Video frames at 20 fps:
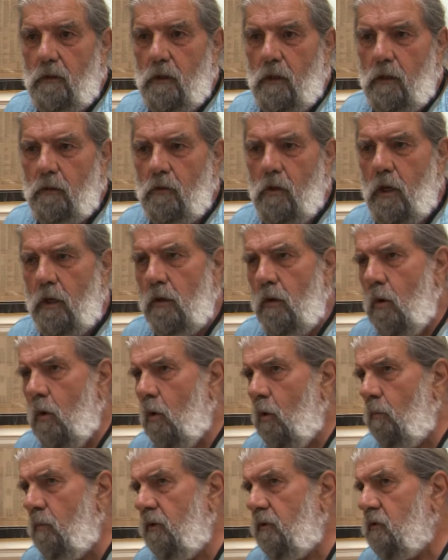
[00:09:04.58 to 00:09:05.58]
A lot of
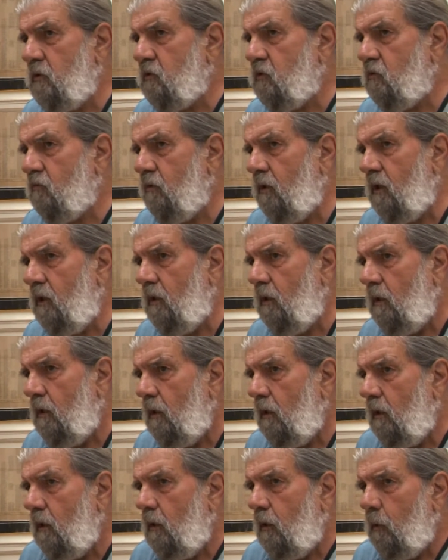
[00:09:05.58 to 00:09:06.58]
home industry.
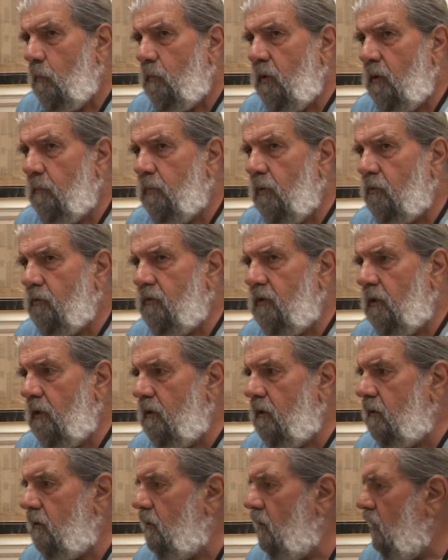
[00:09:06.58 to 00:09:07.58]
People
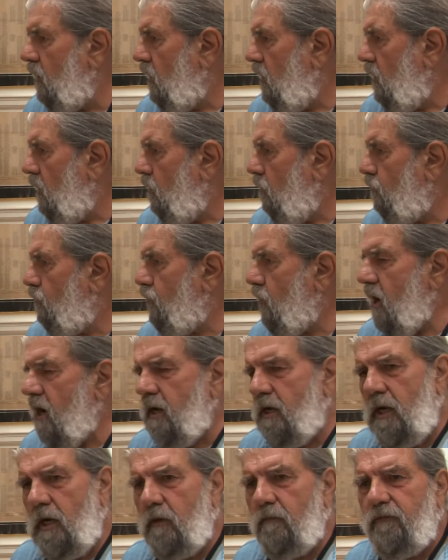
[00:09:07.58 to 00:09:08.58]
did
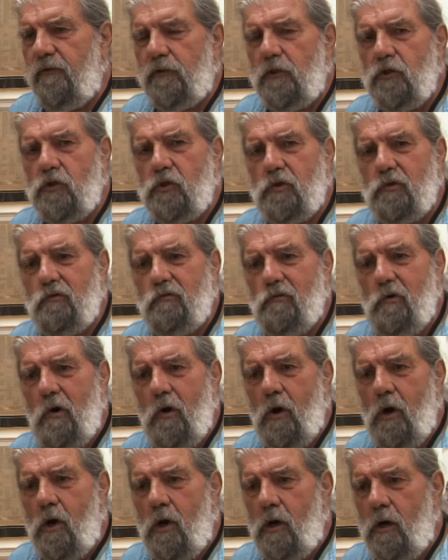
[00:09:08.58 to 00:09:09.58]
braiding for the
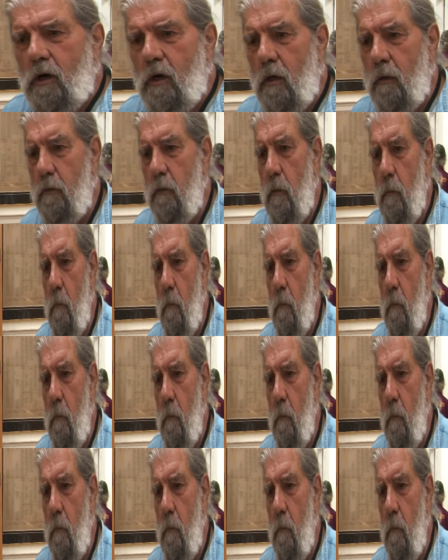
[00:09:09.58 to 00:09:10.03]
straw